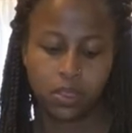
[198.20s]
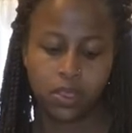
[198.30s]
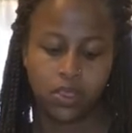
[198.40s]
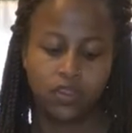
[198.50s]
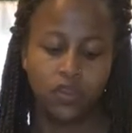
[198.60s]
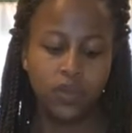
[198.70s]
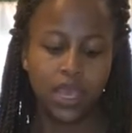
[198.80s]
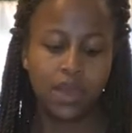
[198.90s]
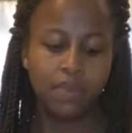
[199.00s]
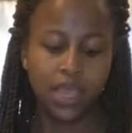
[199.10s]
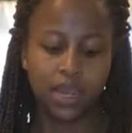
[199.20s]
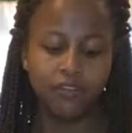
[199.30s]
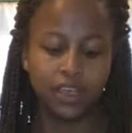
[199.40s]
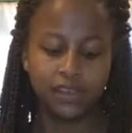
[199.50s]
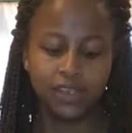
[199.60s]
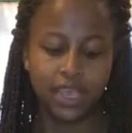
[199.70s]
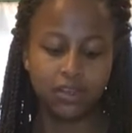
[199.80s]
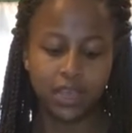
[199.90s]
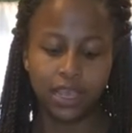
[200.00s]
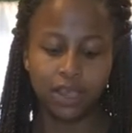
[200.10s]
So get a big enough container
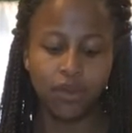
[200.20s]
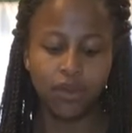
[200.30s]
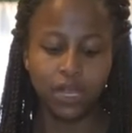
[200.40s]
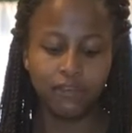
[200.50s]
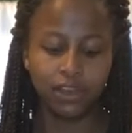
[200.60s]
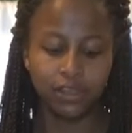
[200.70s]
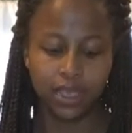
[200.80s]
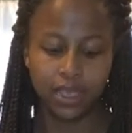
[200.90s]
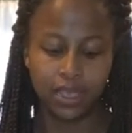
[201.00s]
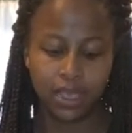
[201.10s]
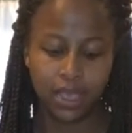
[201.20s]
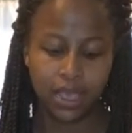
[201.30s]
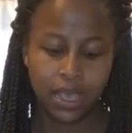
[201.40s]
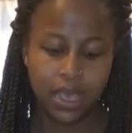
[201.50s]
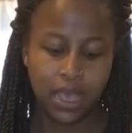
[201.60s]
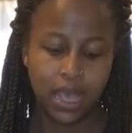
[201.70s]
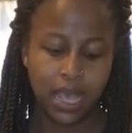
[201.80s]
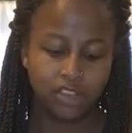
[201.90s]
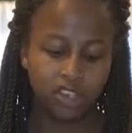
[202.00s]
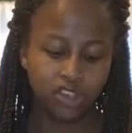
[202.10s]
that can hold everything
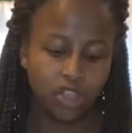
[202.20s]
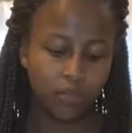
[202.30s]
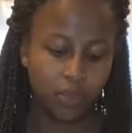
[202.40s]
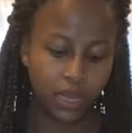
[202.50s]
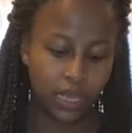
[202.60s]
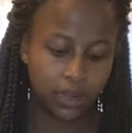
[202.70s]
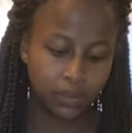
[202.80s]
and just dump it in